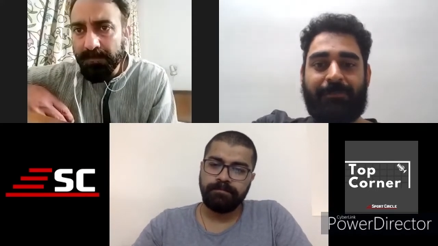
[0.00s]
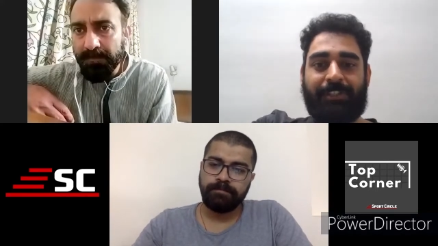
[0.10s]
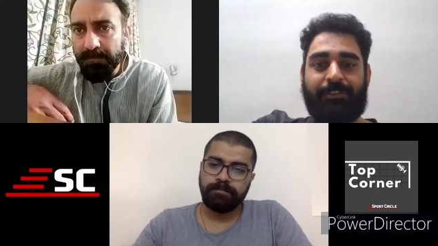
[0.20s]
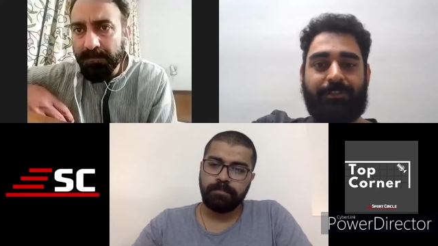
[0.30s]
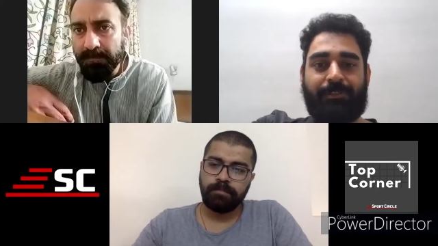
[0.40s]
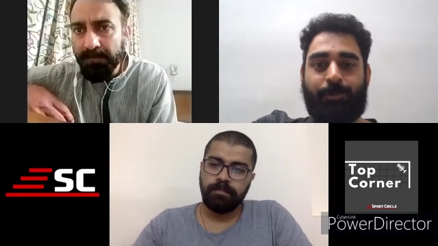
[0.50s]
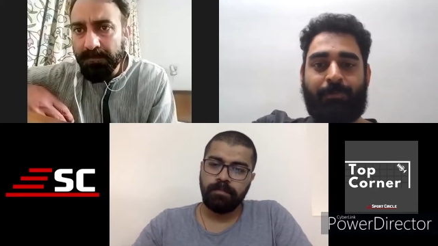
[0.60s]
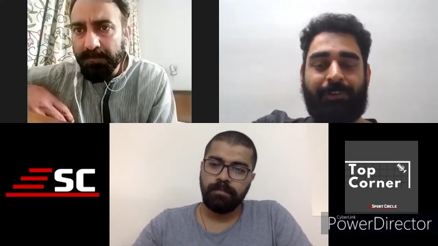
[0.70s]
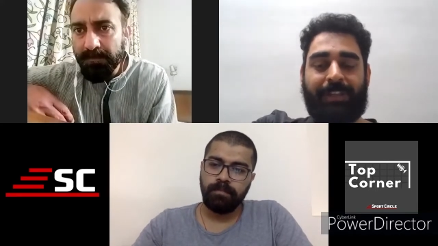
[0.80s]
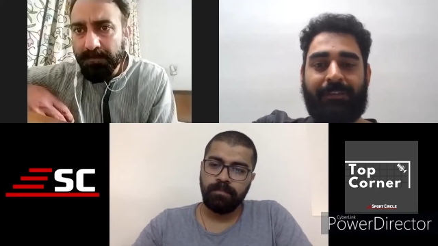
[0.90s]
Speaker 1: just
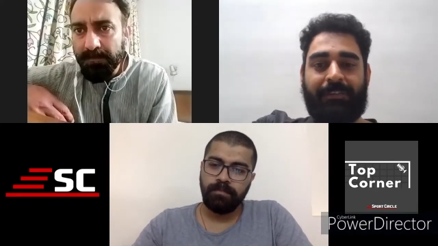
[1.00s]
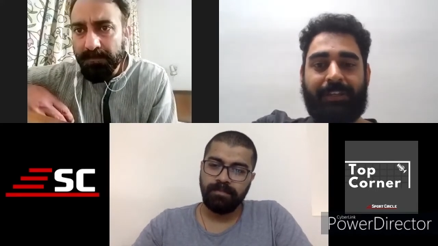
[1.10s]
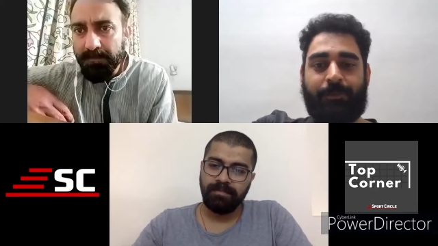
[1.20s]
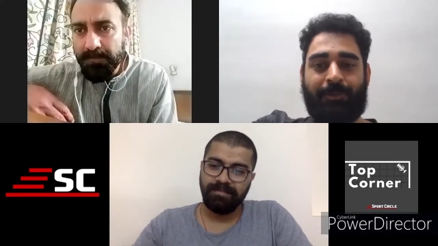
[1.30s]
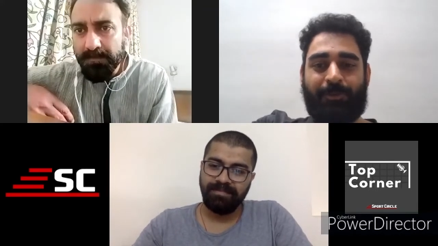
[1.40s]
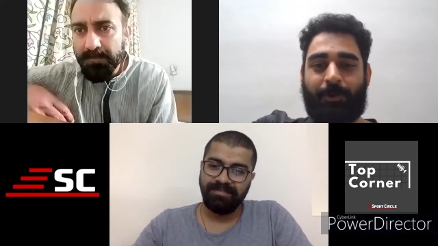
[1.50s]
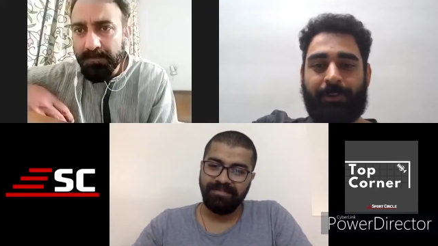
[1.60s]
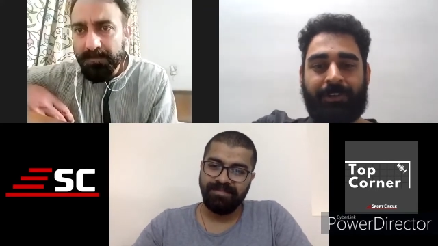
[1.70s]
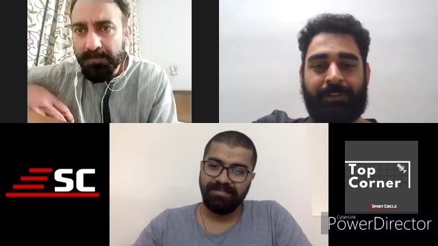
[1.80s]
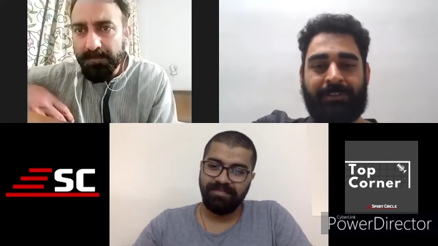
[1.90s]
look very weak on
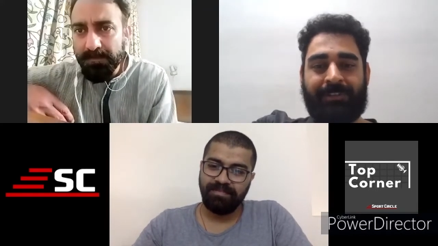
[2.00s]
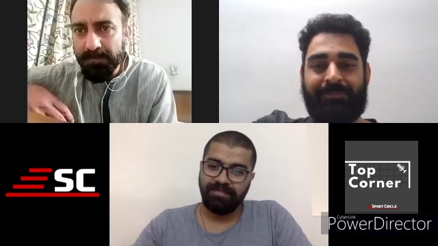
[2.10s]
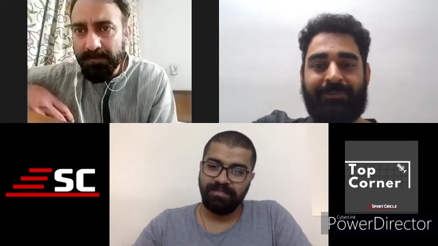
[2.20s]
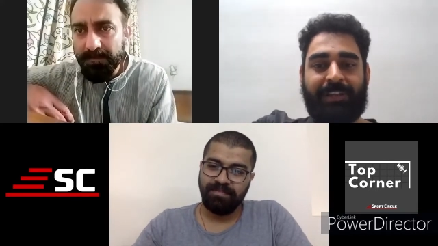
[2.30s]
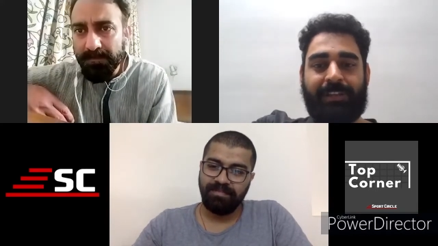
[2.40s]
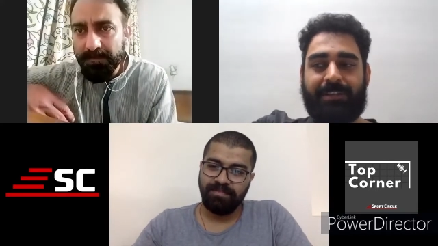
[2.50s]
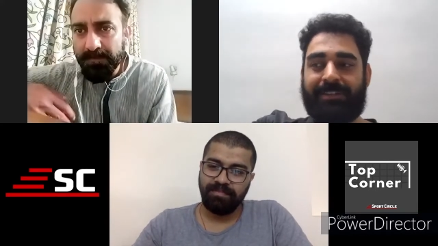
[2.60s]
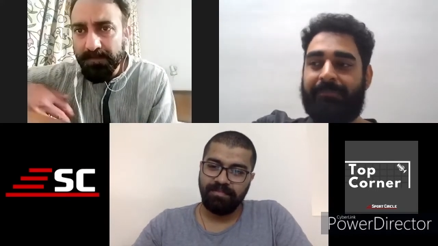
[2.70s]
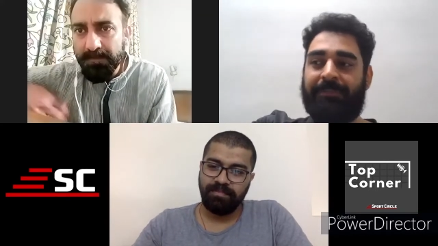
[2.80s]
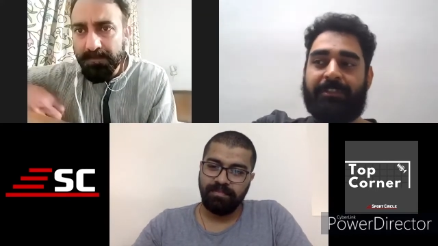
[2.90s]
corners and free
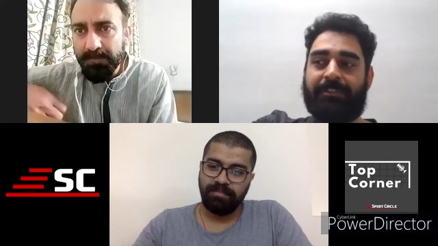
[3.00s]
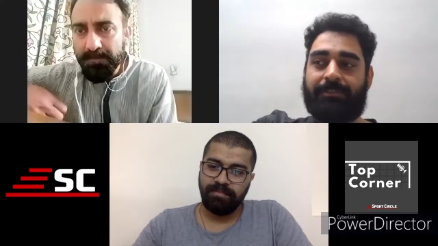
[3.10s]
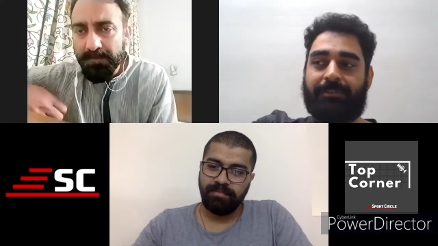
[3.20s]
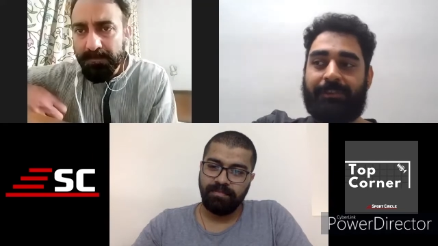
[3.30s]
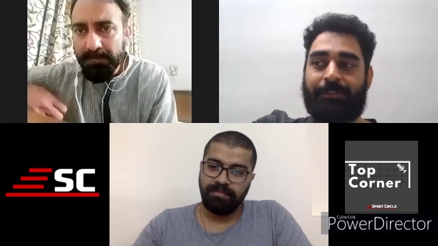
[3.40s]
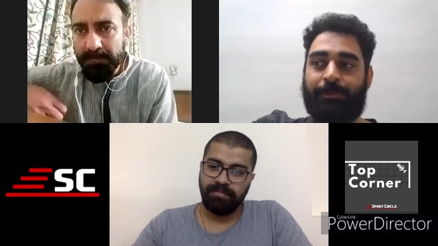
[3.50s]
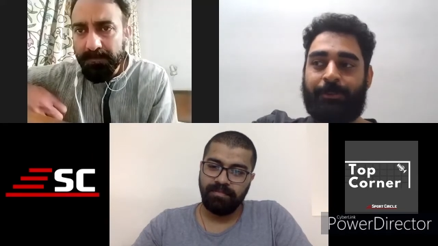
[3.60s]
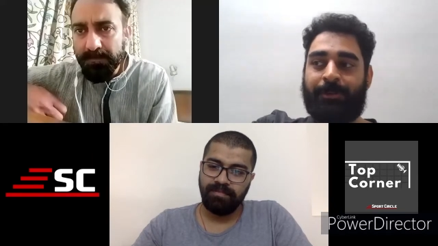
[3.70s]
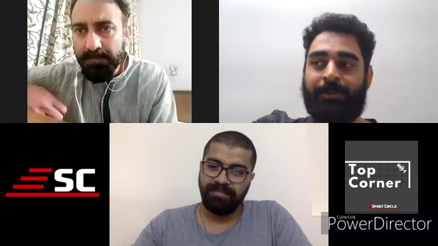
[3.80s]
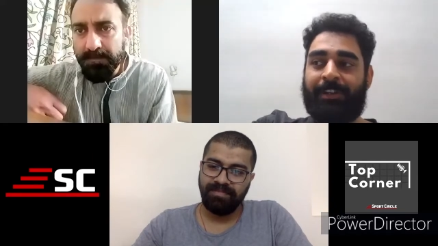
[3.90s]
kicks, and we just,
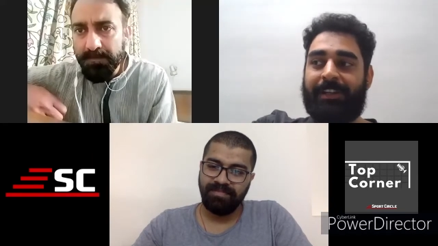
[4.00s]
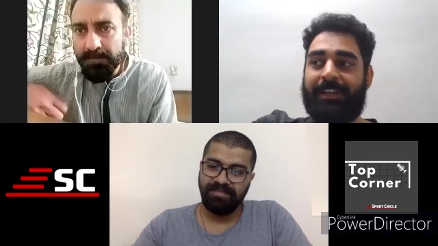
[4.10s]
do